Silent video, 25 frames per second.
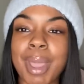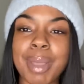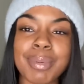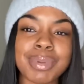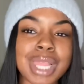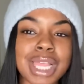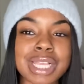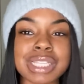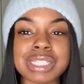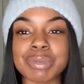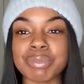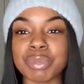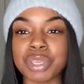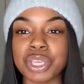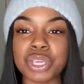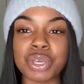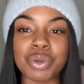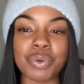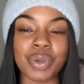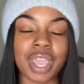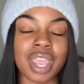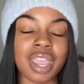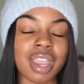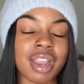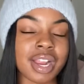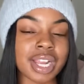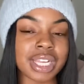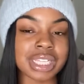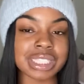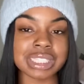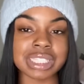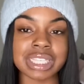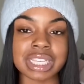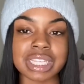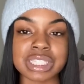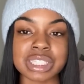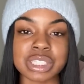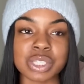like some cute hair
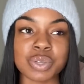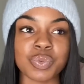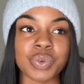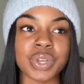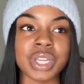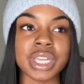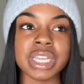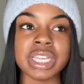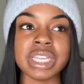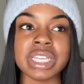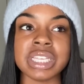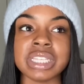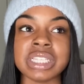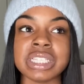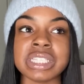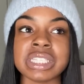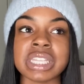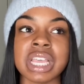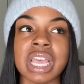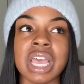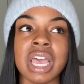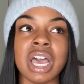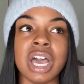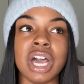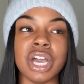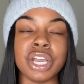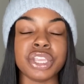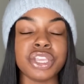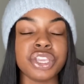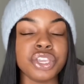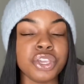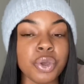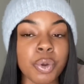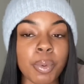accessories, a cute